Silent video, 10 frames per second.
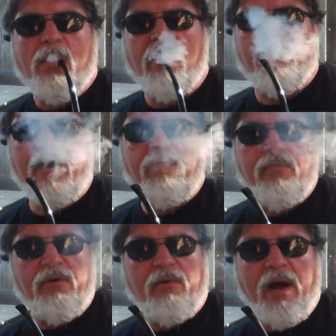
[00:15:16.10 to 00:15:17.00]
They'll fight
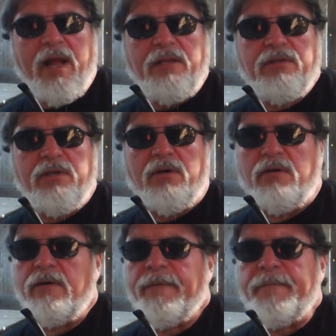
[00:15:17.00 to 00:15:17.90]
for their rights,
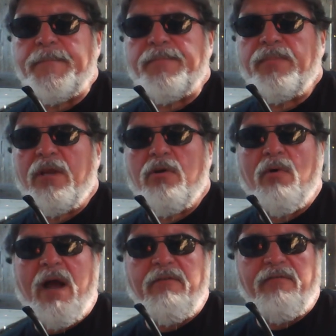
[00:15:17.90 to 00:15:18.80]
they'll
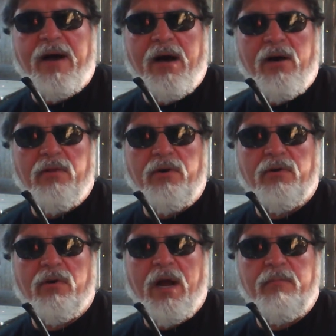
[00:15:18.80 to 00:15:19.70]
cry foul, they'll
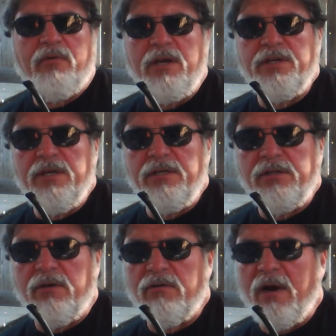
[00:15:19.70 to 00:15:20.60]
cry prejudice,
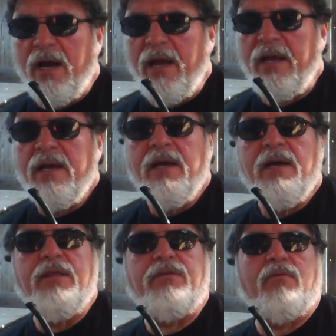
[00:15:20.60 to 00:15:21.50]
they'll cry
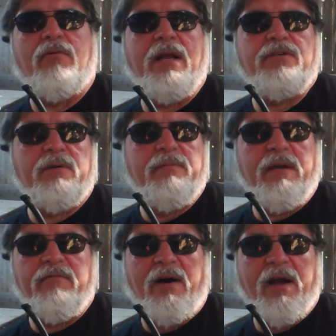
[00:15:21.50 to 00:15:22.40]
that their rights are
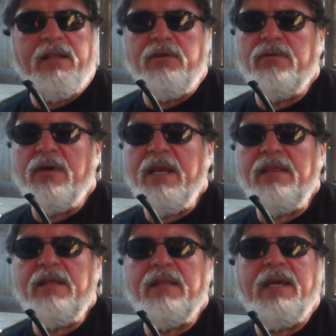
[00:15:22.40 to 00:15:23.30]
being violated. They'll do
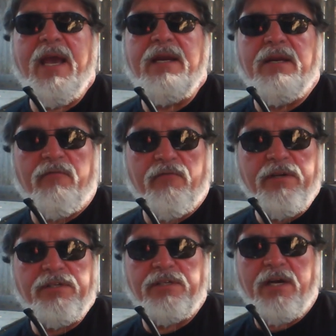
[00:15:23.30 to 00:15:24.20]
anything they can in a
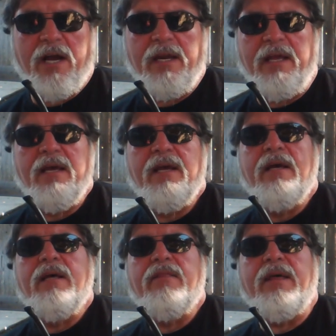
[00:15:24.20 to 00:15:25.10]
free society
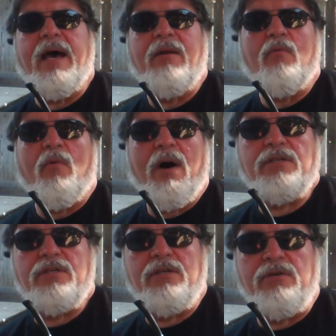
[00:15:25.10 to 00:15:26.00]
that
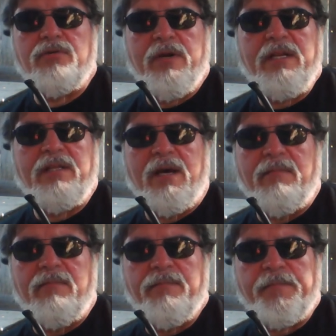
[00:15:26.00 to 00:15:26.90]
wants to treat
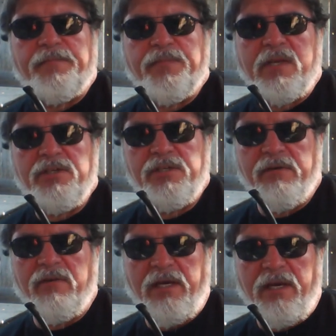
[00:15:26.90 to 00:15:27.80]
them
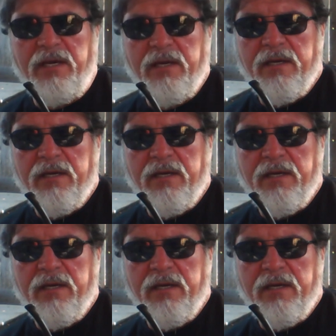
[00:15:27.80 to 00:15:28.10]
civilly,